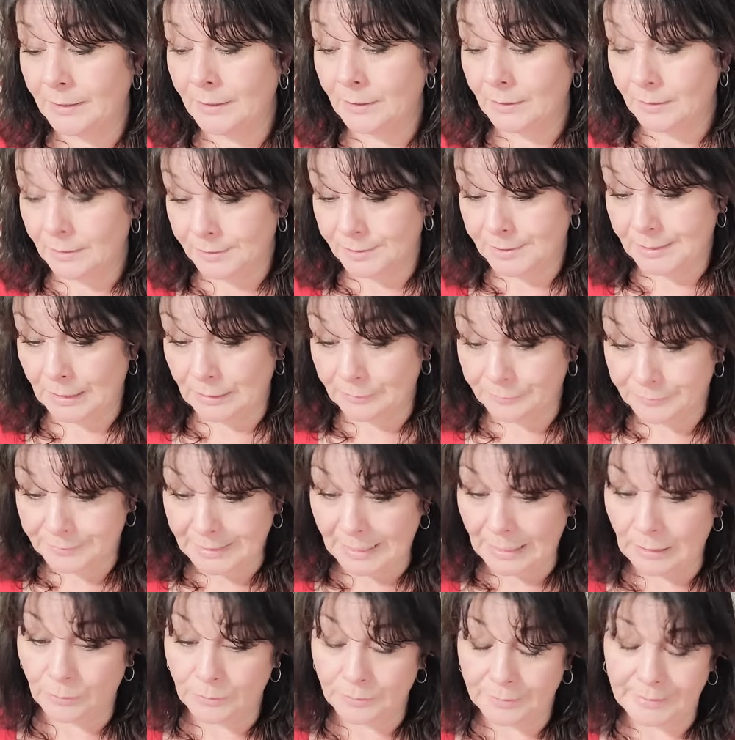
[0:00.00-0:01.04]

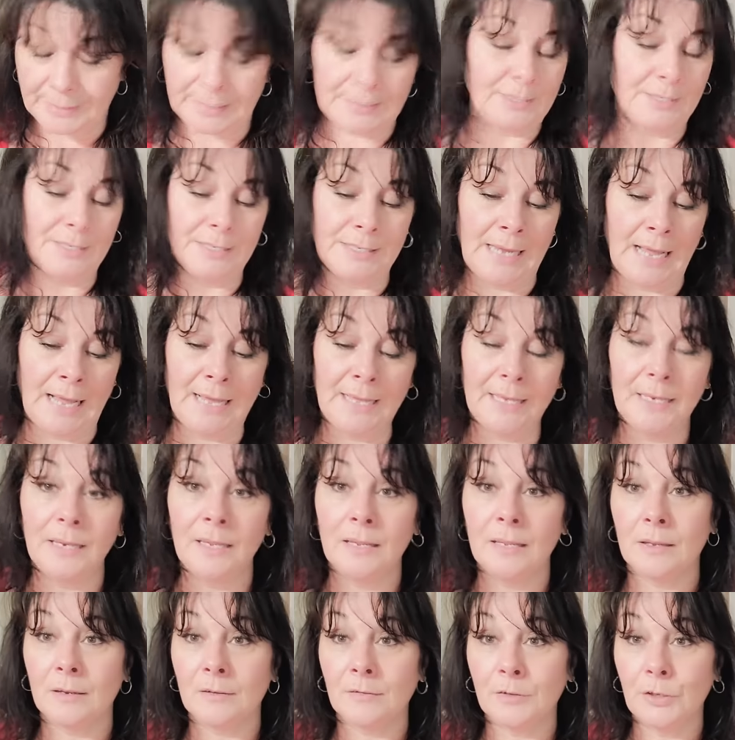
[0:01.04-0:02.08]
Self-doubt. That's not
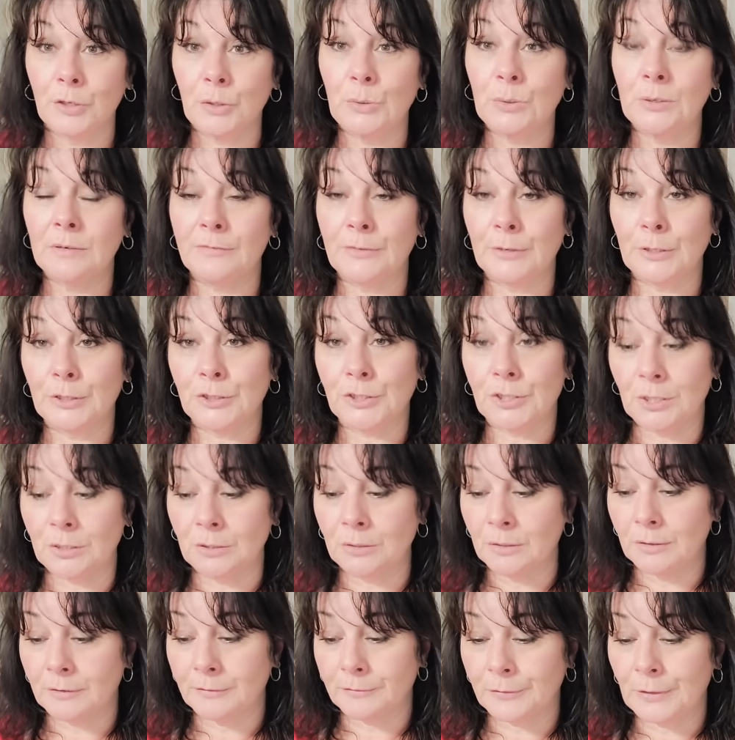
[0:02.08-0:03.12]
universal
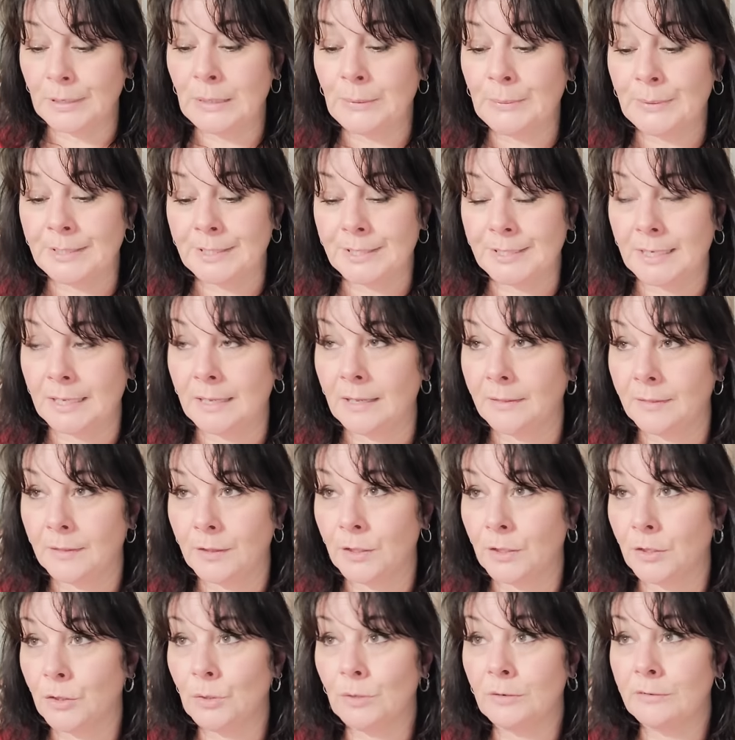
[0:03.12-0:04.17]
frequency. The
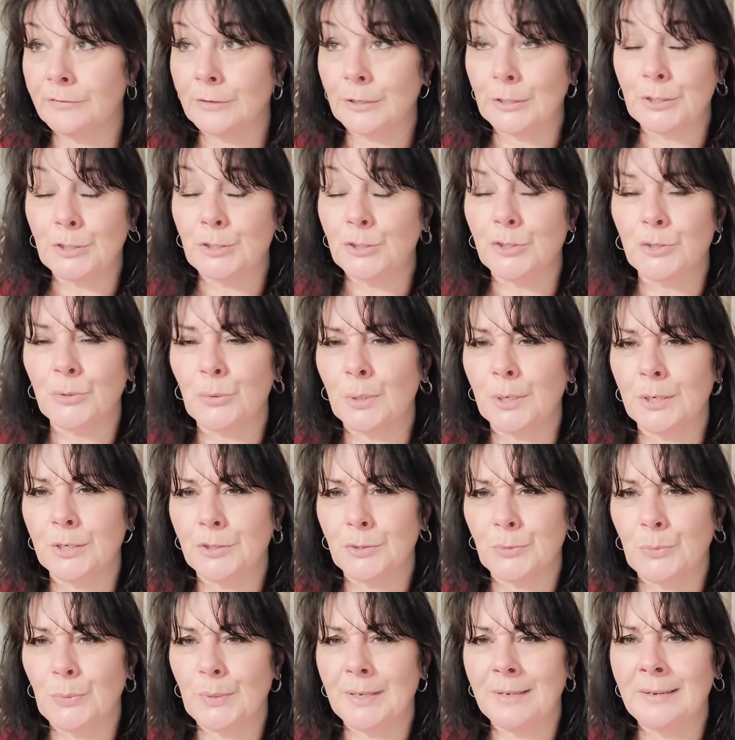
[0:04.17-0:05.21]
universe source
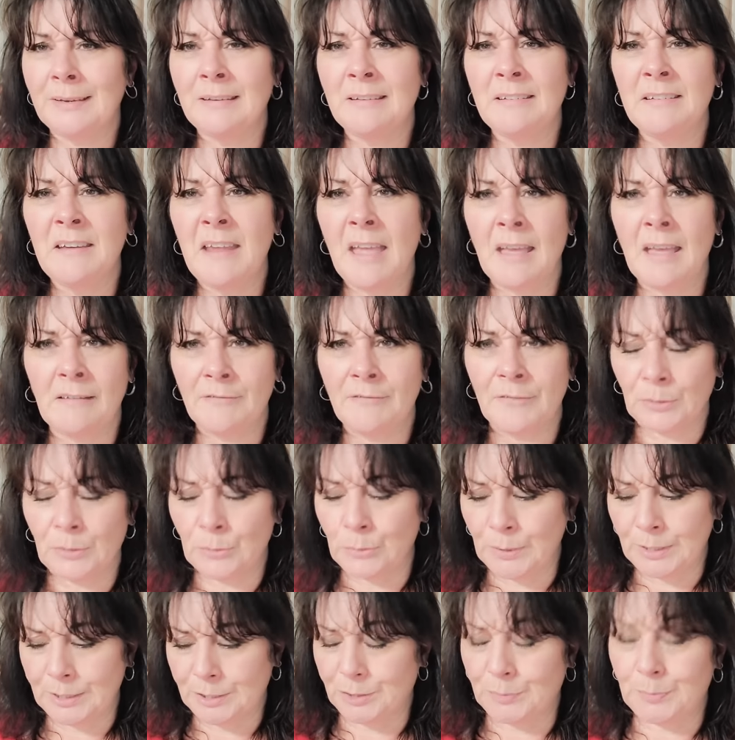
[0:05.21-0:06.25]
would never
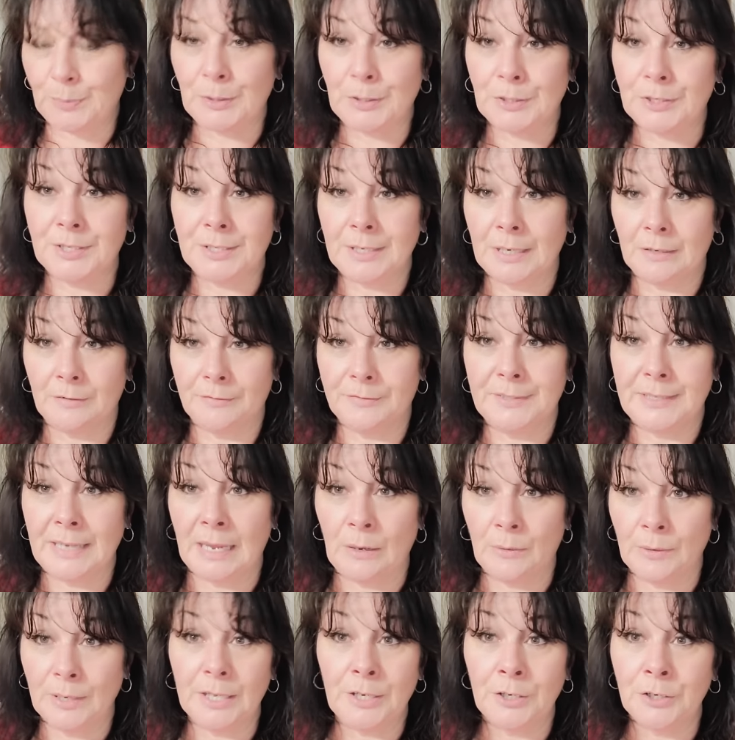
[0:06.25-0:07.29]
whisper
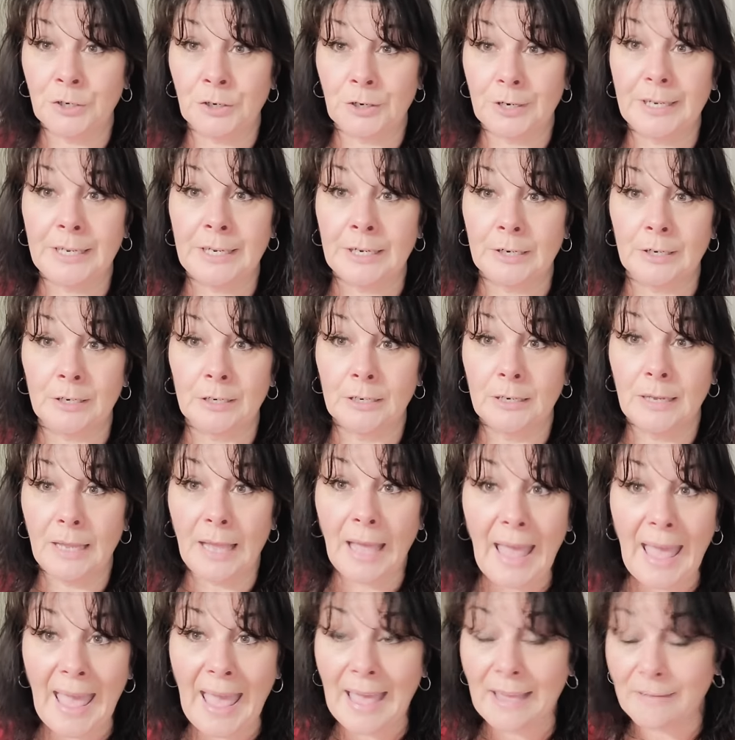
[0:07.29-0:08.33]
self-doubt in your ear.
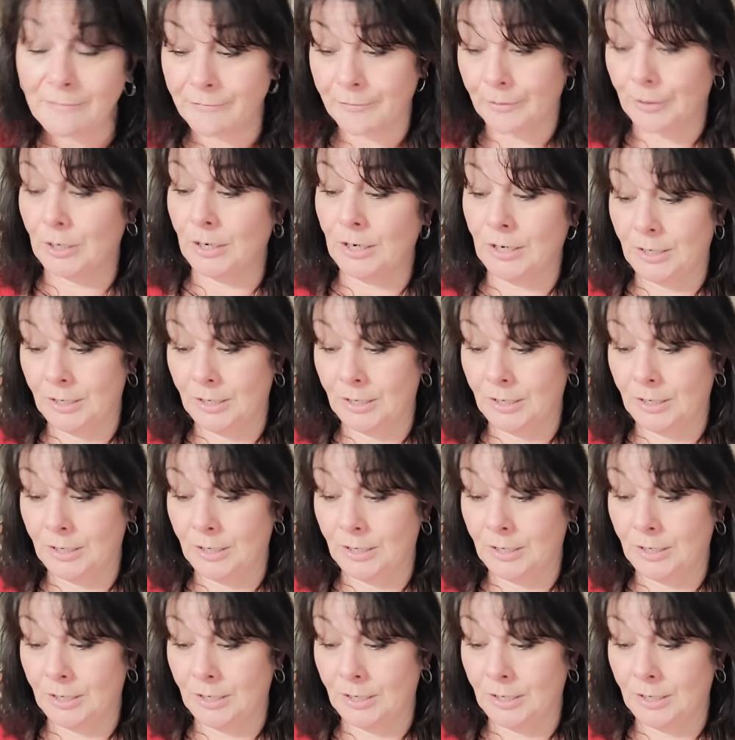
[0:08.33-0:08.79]
Ever.